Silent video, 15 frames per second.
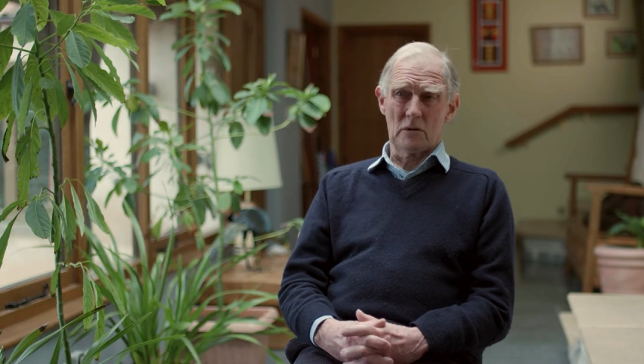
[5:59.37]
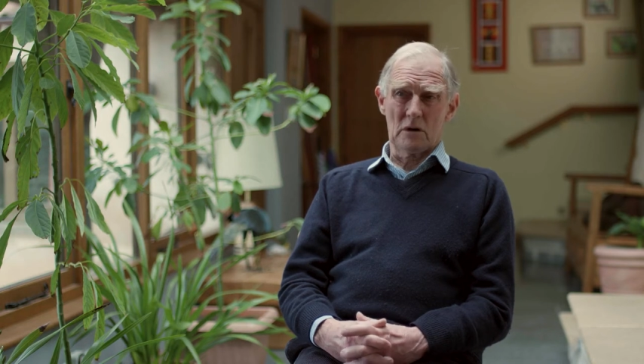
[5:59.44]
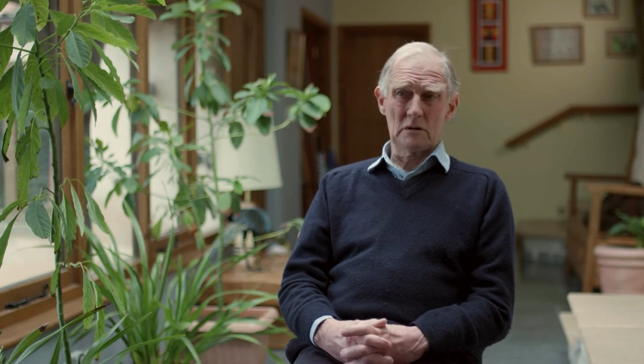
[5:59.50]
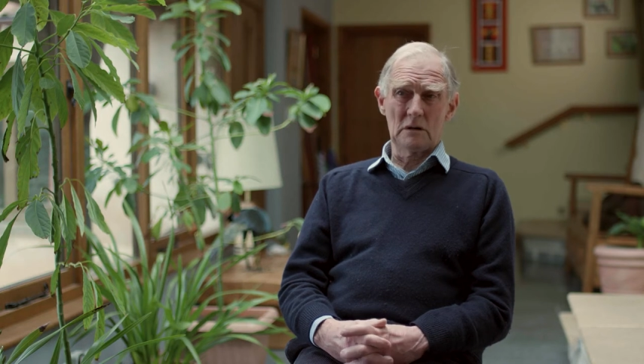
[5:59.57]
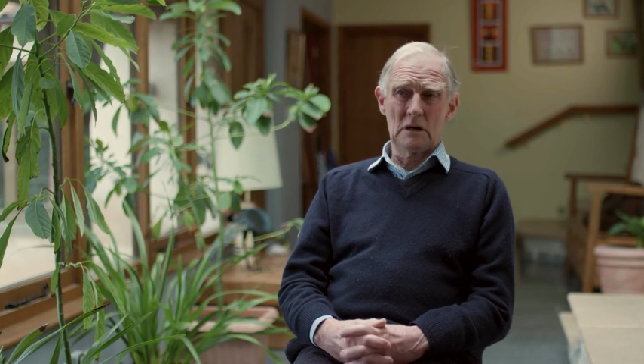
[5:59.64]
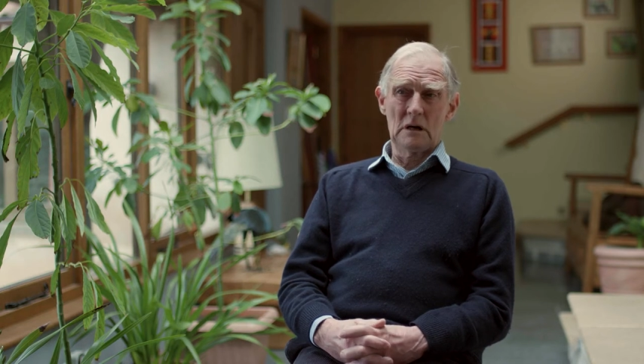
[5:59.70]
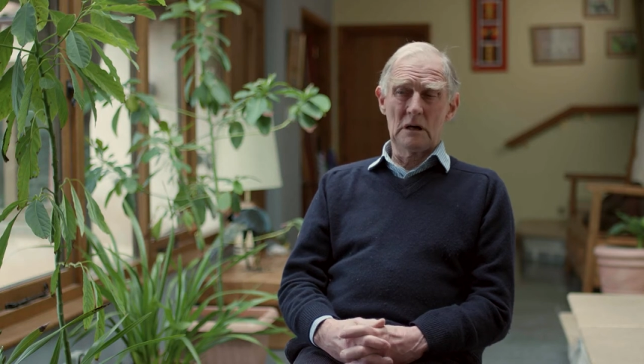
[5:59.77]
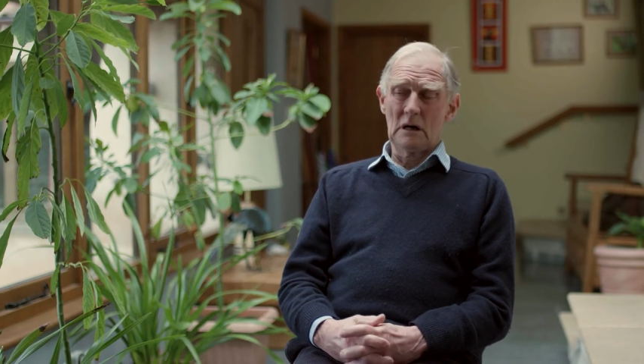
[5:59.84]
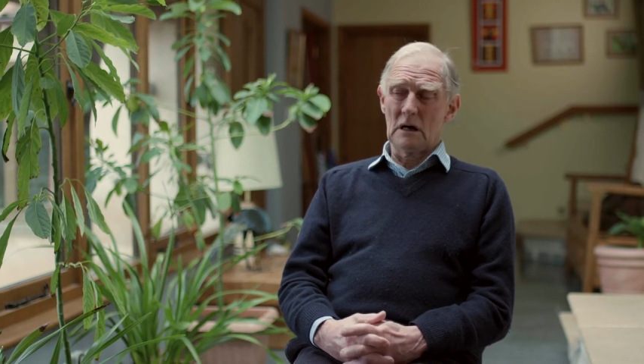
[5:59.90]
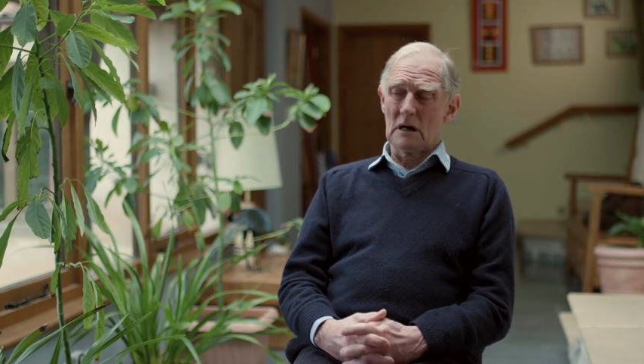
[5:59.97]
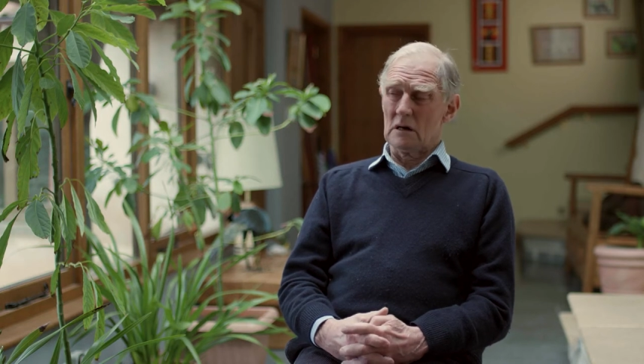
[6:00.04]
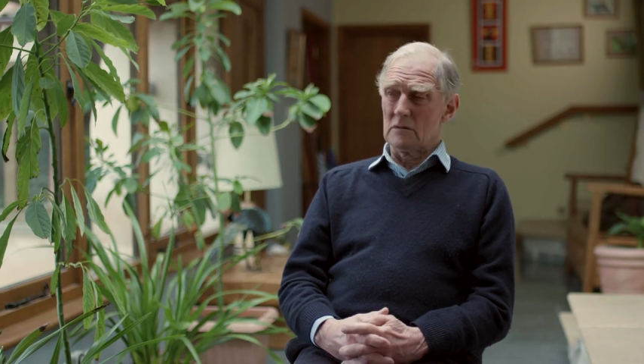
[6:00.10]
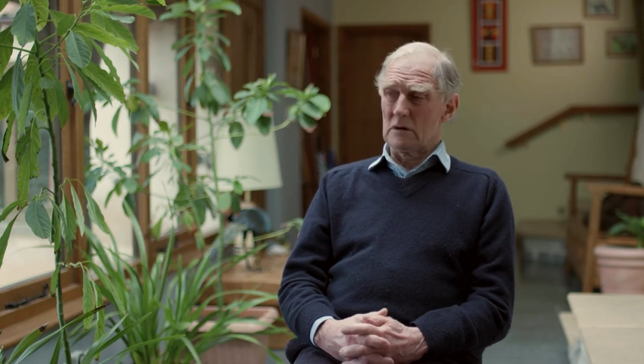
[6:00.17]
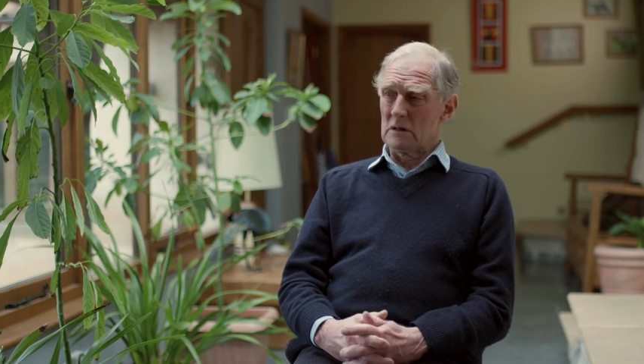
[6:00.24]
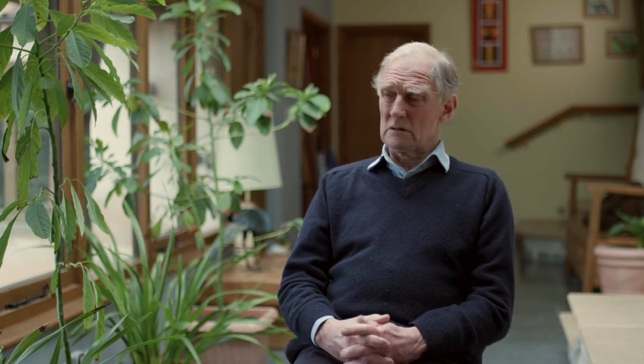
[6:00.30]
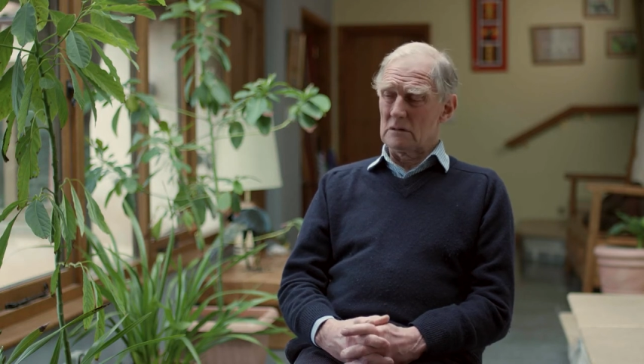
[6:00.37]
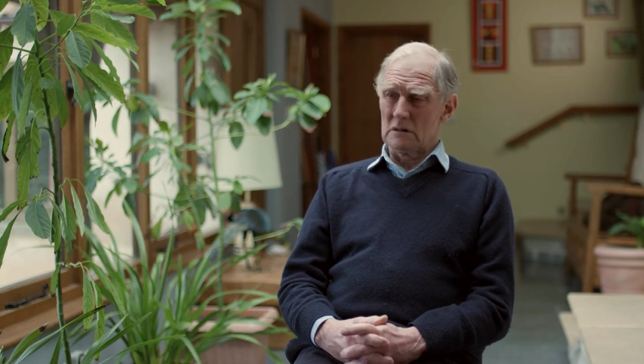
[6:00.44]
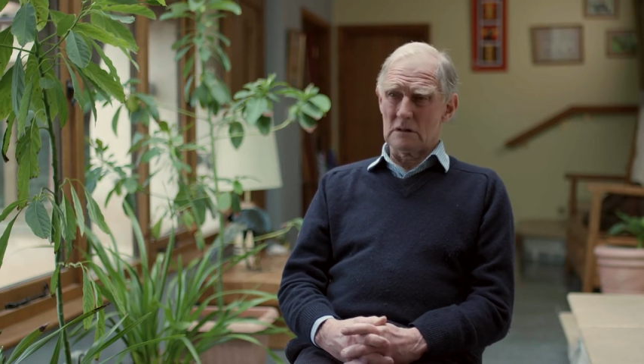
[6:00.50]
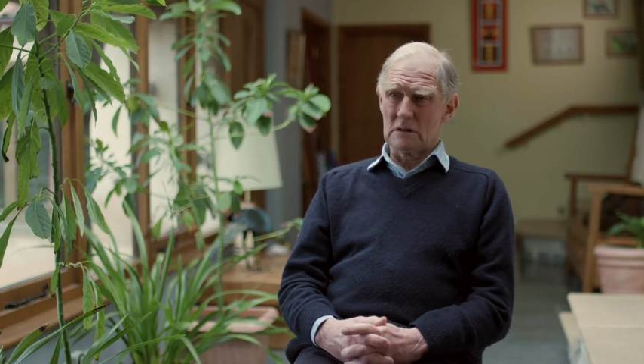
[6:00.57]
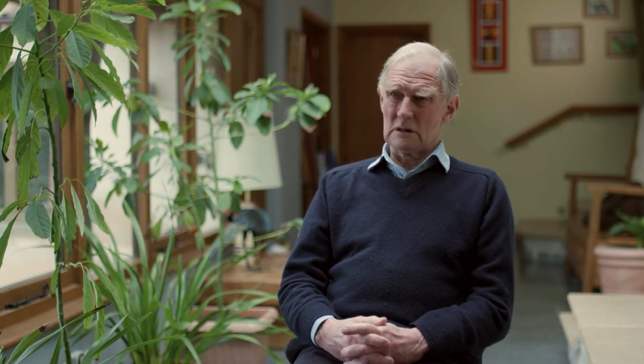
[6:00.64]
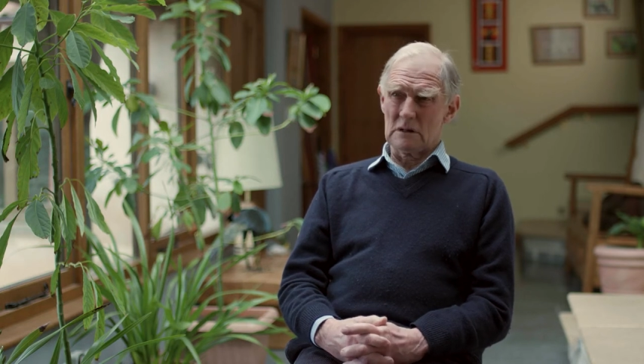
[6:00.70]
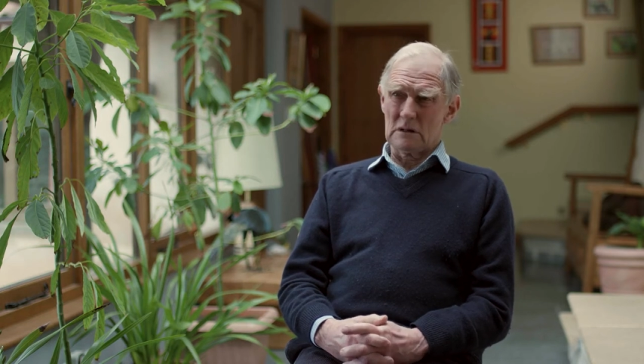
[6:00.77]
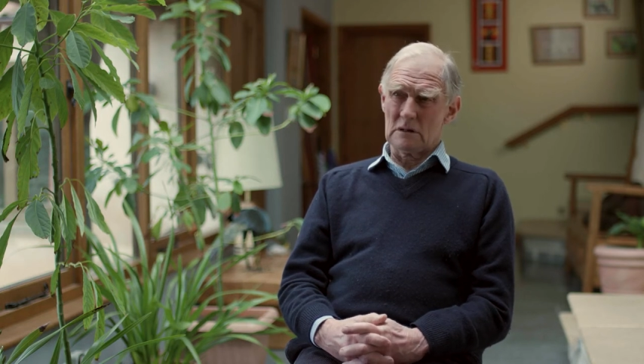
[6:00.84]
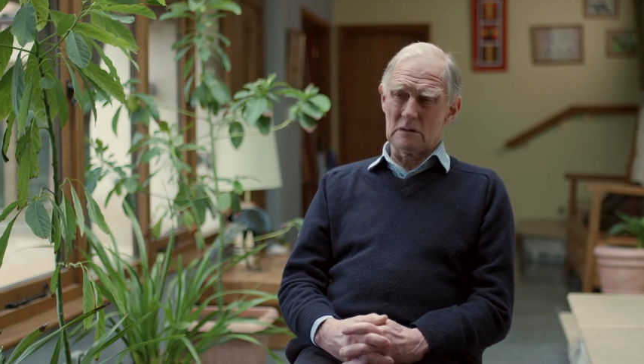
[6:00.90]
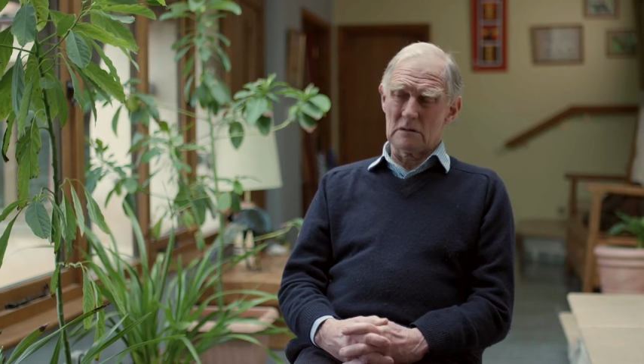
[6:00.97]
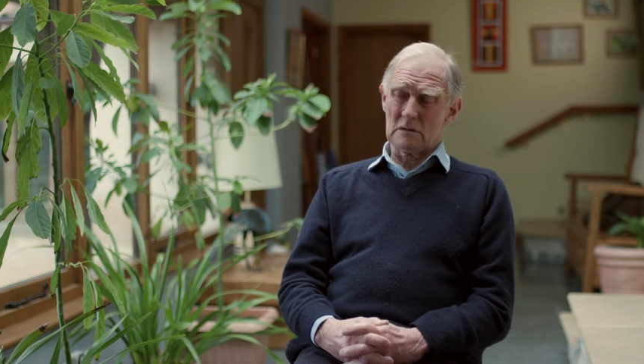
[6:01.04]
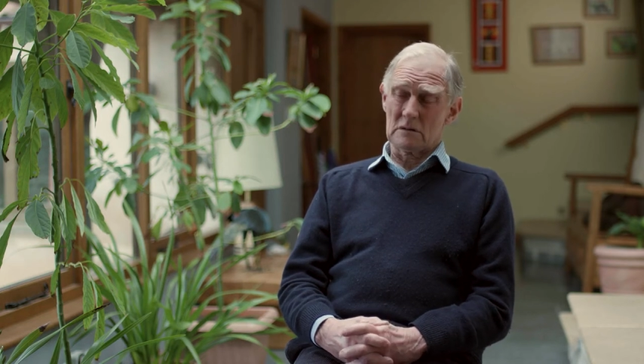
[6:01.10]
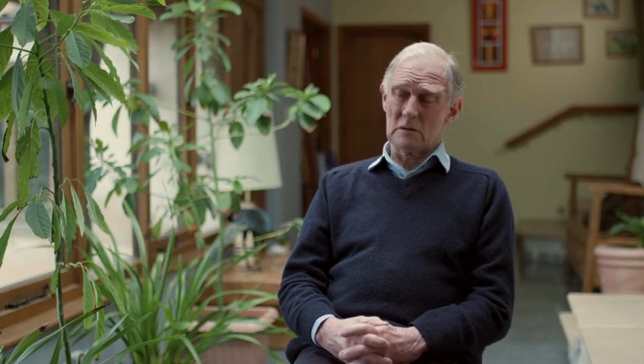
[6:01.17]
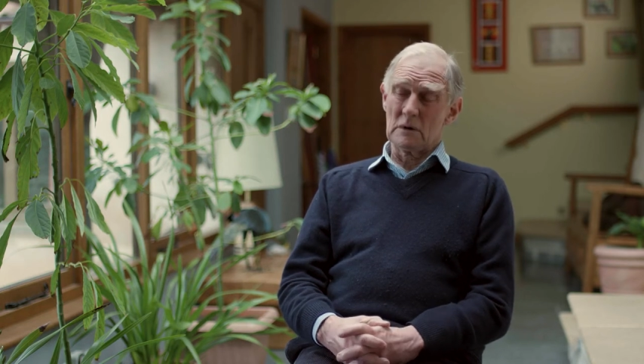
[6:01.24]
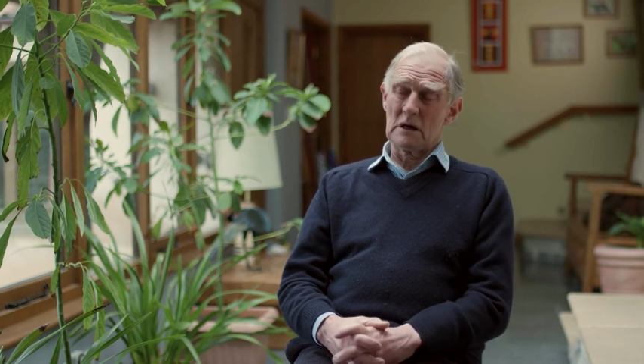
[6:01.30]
Well, I mean, to